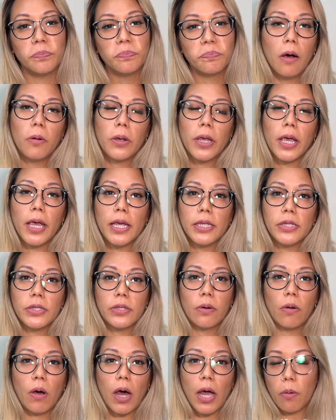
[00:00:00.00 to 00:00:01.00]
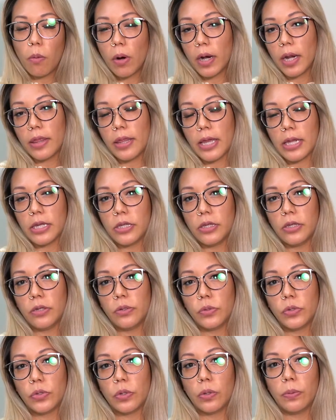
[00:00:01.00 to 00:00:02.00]
Okay, so I want to thank
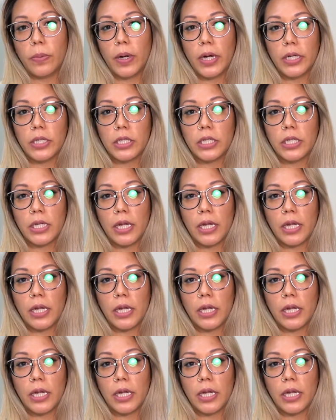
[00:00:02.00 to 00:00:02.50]
you so much,